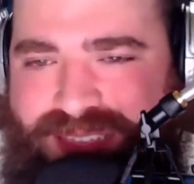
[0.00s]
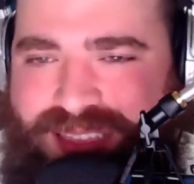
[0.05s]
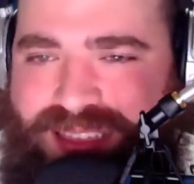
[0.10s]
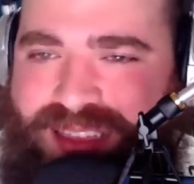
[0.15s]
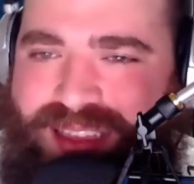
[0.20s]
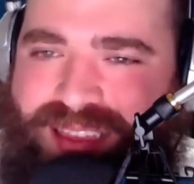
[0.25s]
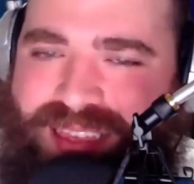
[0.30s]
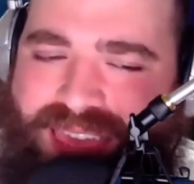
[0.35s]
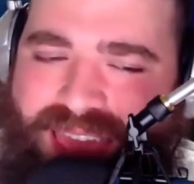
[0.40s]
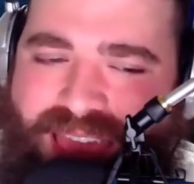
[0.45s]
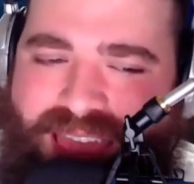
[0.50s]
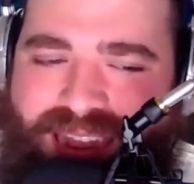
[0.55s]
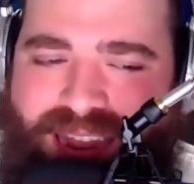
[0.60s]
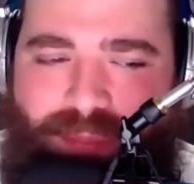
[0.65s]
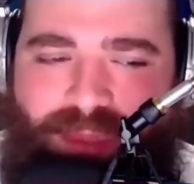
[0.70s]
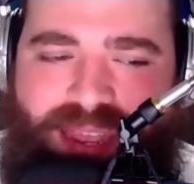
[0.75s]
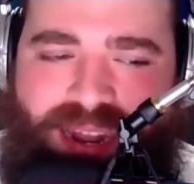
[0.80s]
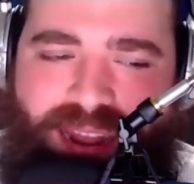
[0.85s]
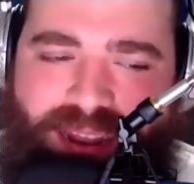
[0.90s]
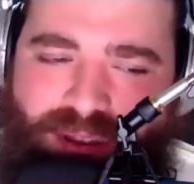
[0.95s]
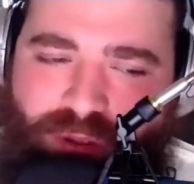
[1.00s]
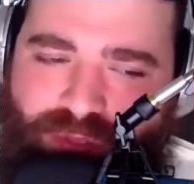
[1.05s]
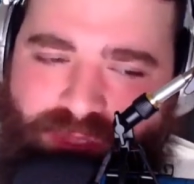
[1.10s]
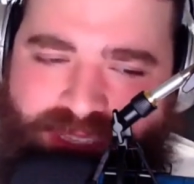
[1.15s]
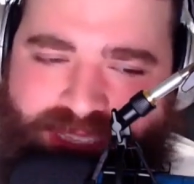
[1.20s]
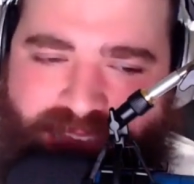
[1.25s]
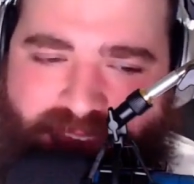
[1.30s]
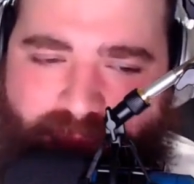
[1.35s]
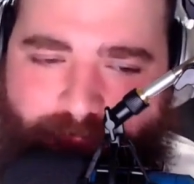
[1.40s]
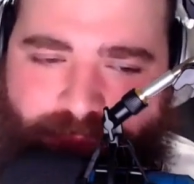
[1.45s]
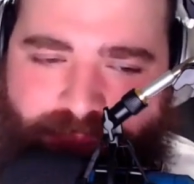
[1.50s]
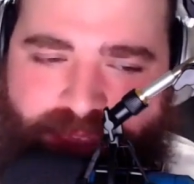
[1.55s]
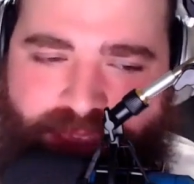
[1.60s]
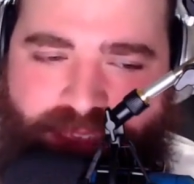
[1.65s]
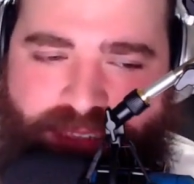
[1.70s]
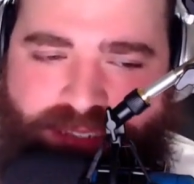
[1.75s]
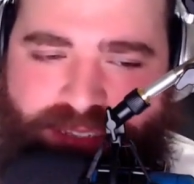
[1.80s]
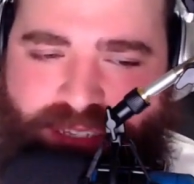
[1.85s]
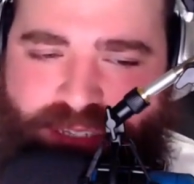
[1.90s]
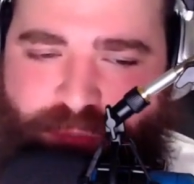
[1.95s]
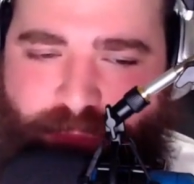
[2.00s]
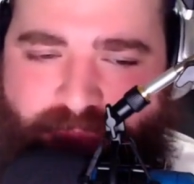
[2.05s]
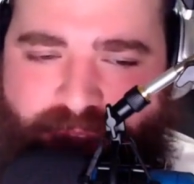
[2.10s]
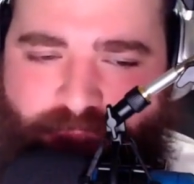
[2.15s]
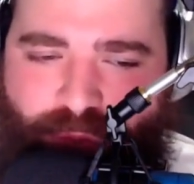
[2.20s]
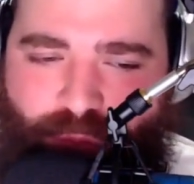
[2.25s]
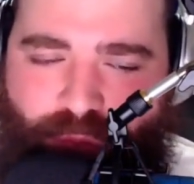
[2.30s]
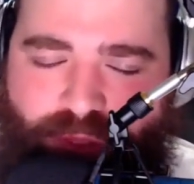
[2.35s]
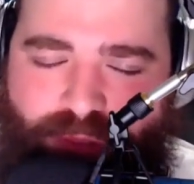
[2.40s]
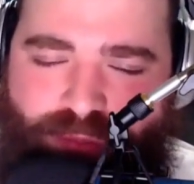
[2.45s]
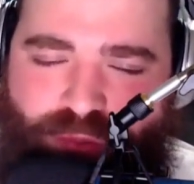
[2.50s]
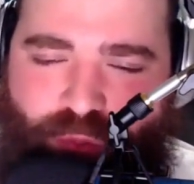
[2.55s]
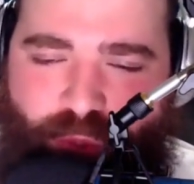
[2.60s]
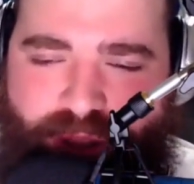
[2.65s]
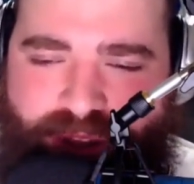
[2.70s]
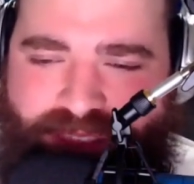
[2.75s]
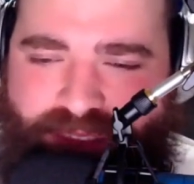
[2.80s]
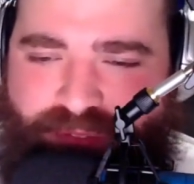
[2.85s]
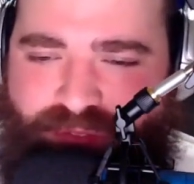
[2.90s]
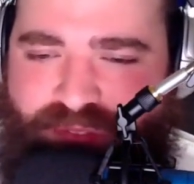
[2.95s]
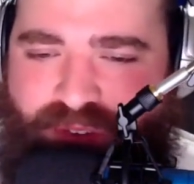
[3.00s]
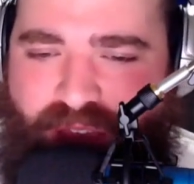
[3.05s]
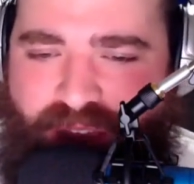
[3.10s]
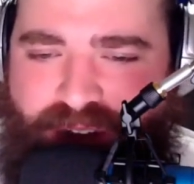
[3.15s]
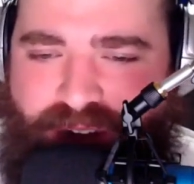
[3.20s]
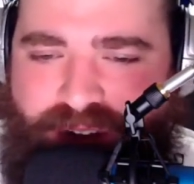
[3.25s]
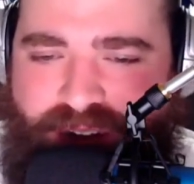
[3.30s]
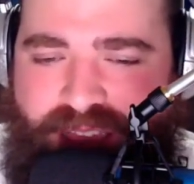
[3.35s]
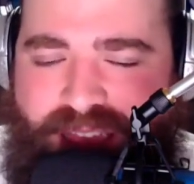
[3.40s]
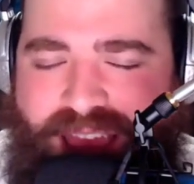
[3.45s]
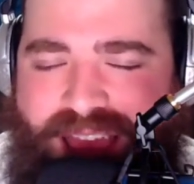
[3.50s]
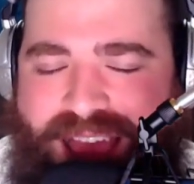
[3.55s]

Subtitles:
Again, I mean, I know the topic is, does Monty Williams wanna get fired?